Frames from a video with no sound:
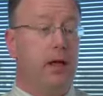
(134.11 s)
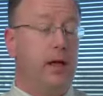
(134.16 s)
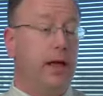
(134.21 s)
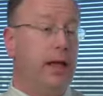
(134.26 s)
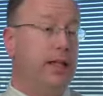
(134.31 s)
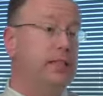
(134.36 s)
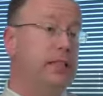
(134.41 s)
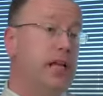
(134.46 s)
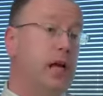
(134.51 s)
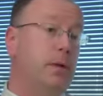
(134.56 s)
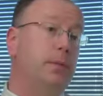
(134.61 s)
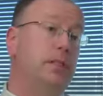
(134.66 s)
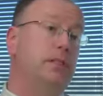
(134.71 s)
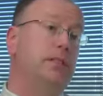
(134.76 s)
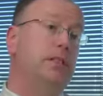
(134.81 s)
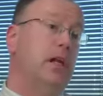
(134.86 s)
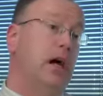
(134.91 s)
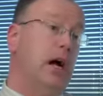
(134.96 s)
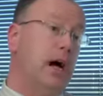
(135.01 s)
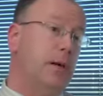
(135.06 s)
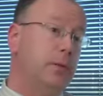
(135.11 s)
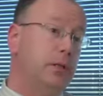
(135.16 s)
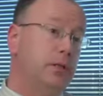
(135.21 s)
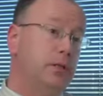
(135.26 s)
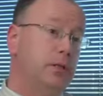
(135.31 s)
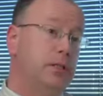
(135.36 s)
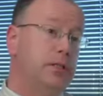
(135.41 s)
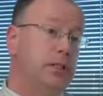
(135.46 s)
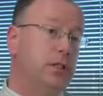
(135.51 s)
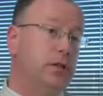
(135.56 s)
ASAP is an
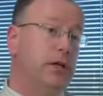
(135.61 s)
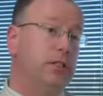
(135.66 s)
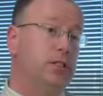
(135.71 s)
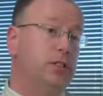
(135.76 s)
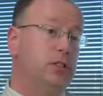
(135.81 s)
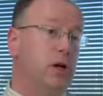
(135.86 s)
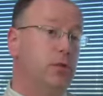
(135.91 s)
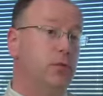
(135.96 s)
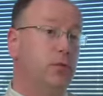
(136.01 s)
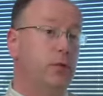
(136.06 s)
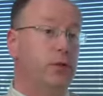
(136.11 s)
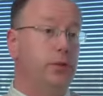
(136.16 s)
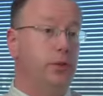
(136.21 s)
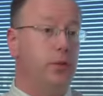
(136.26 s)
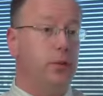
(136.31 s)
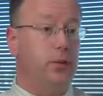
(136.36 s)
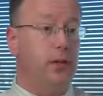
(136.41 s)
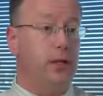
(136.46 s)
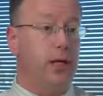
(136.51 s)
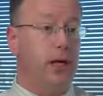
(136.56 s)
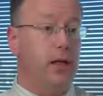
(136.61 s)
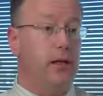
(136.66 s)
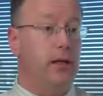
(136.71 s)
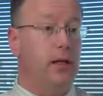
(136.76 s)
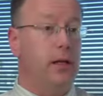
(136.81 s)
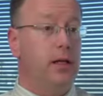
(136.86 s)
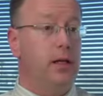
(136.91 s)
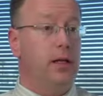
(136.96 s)
optical engineering software toolkit